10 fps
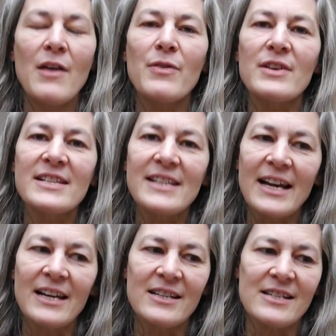The
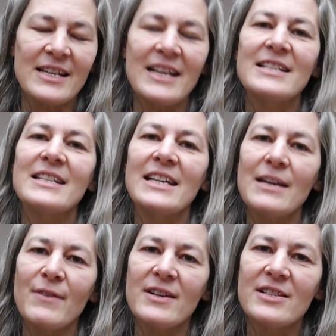second is to
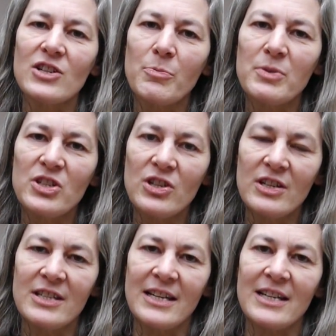give us an
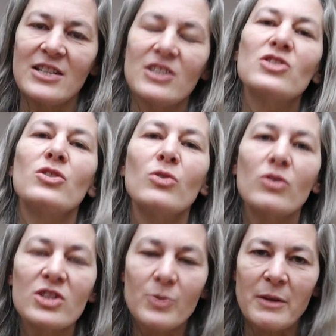opportunity to
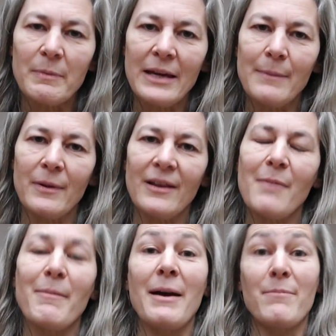talk to other people
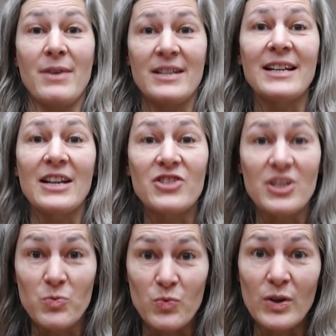about Practical
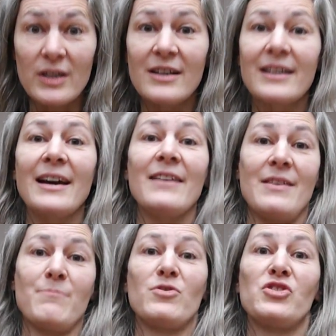Action's work and
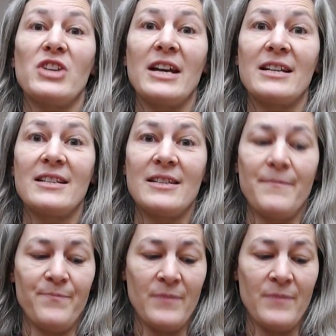their projects.